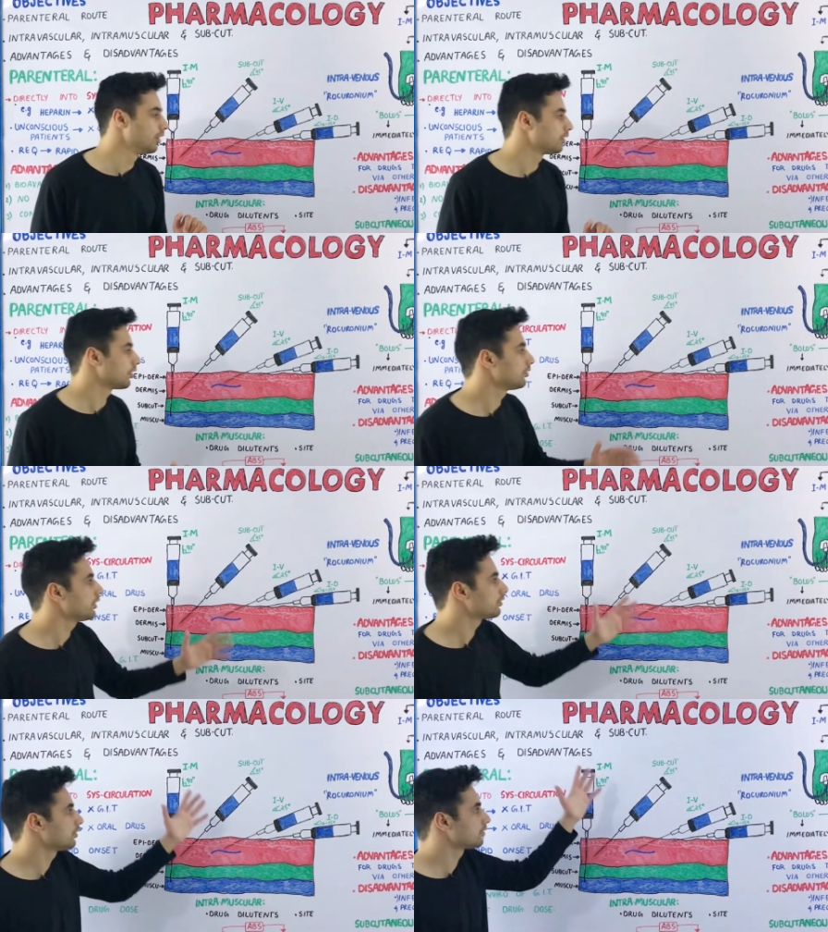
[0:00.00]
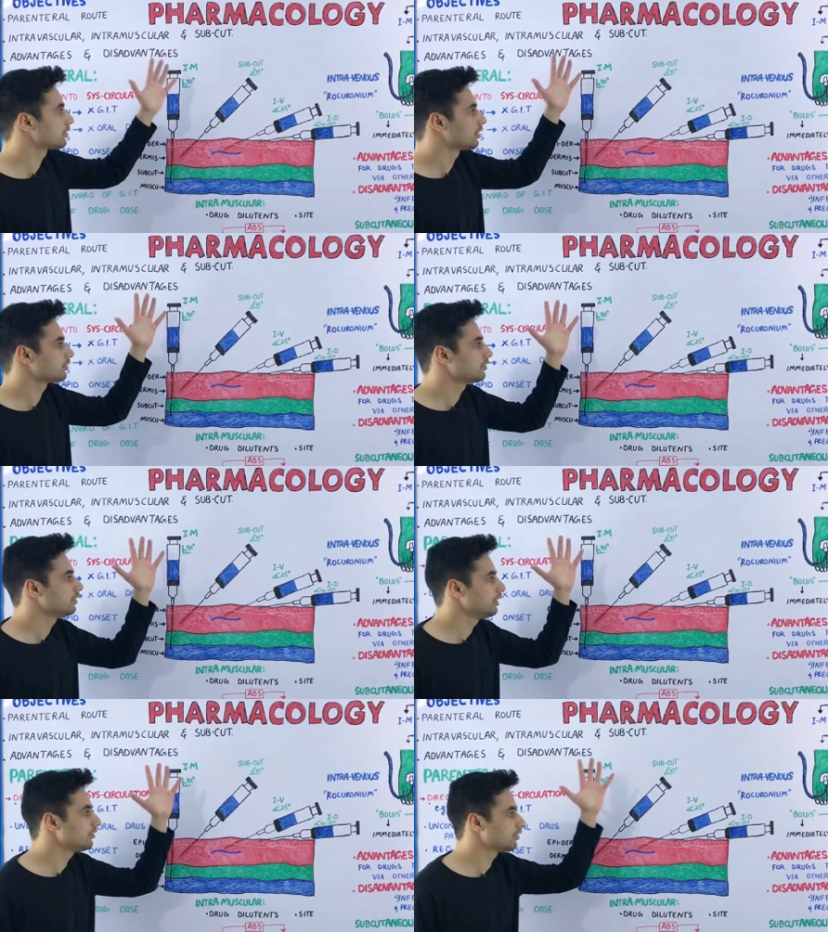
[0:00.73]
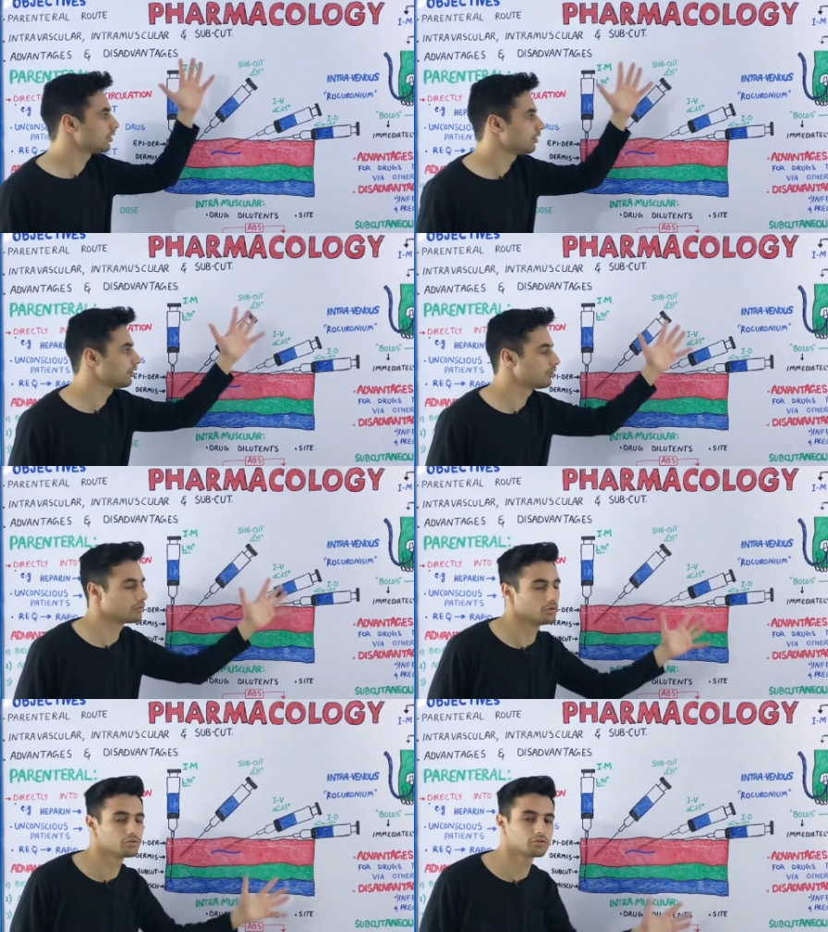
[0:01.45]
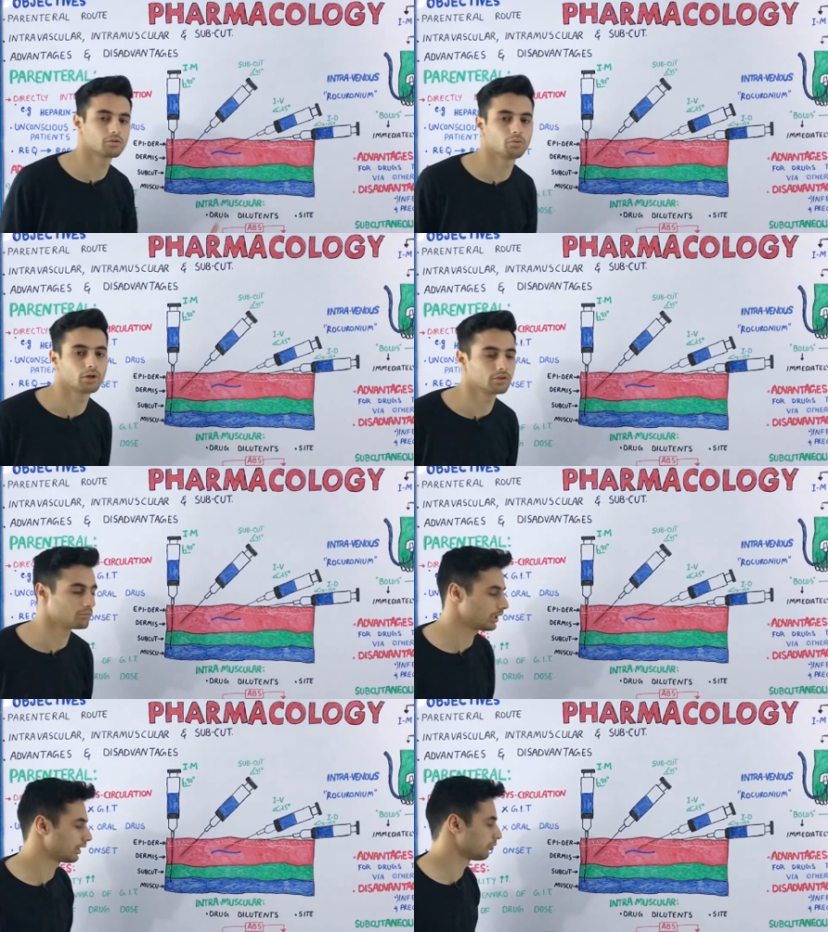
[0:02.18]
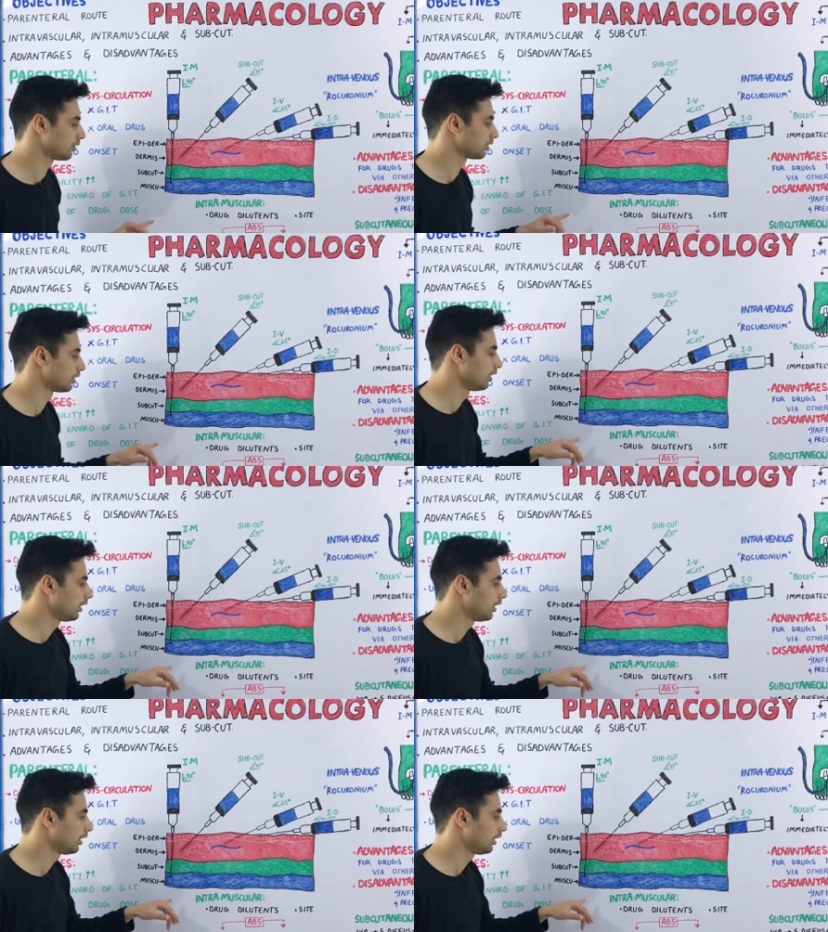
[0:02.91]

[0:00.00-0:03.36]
Now let's discuss these routes one by one.